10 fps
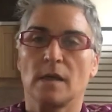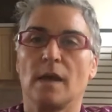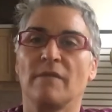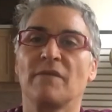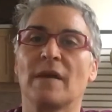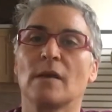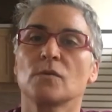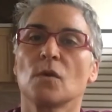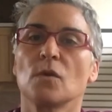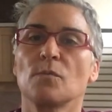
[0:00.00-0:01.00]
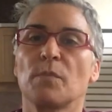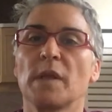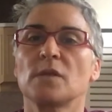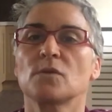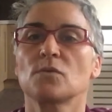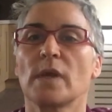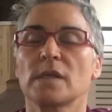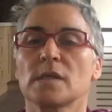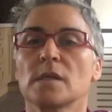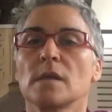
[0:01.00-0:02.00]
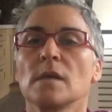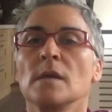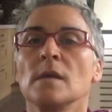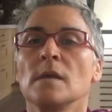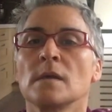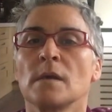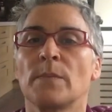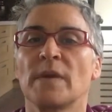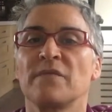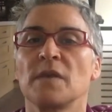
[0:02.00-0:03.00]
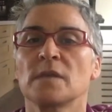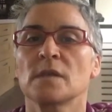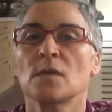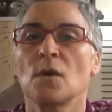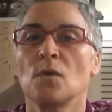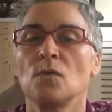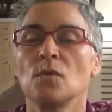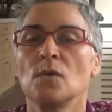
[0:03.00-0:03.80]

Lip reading: I found on Pinterest a couple of years ago